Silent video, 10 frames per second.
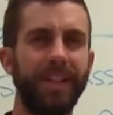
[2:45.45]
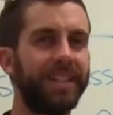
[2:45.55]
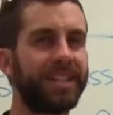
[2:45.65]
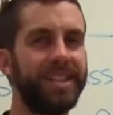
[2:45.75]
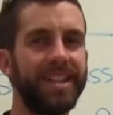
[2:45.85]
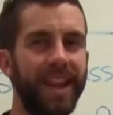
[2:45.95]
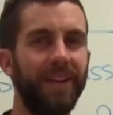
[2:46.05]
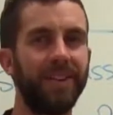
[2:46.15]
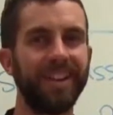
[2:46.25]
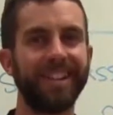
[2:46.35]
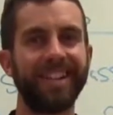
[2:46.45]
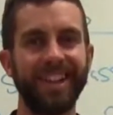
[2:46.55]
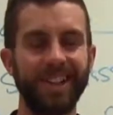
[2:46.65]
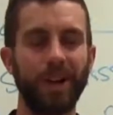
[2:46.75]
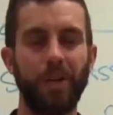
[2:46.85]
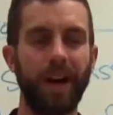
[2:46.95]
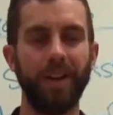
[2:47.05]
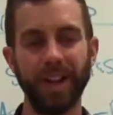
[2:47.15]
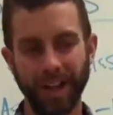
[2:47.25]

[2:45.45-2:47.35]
It's never going to go well.